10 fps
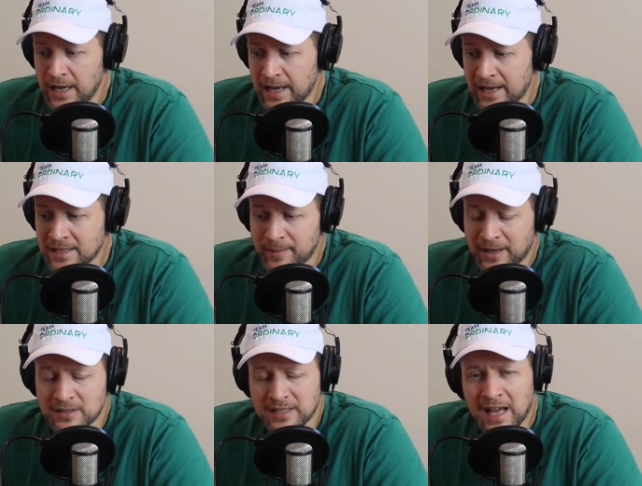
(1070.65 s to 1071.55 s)
And as I'm
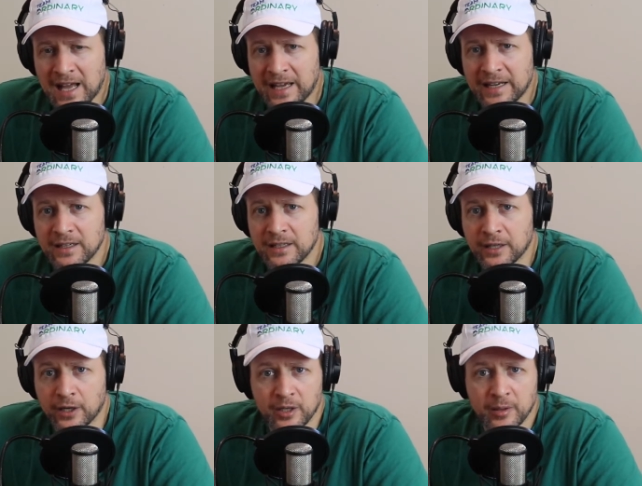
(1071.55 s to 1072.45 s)
outside, you
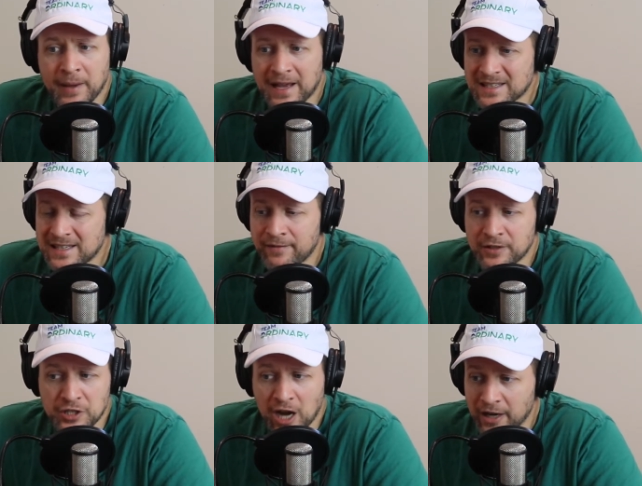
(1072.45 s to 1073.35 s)
know, you pass
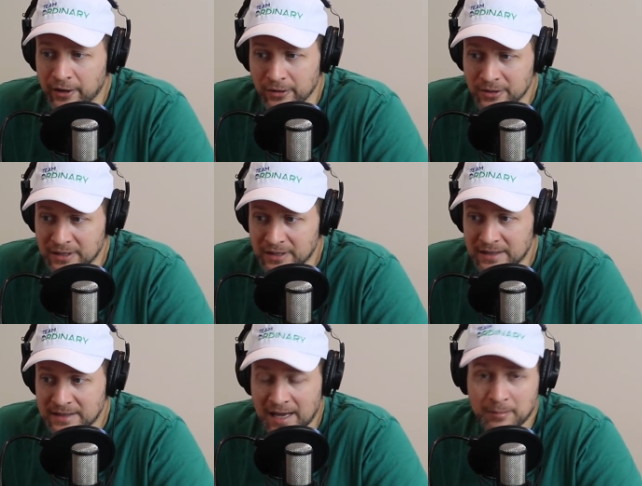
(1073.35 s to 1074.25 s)
7 joggers
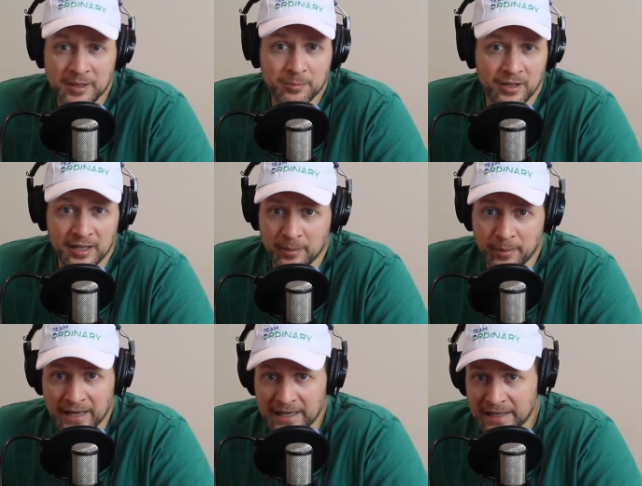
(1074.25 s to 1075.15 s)
and 10 people on the
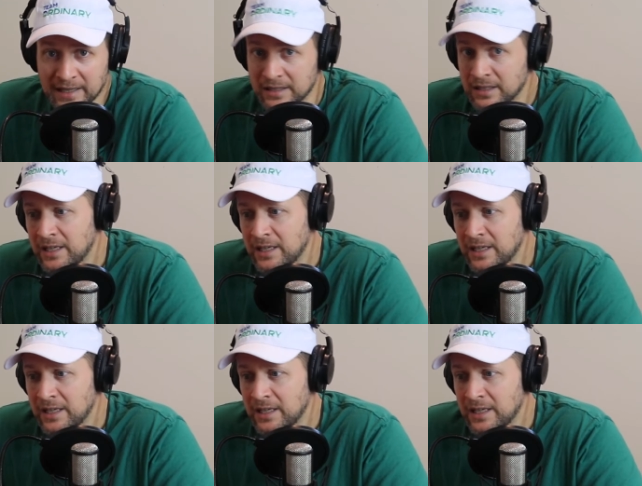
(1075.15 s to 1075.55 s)
bike and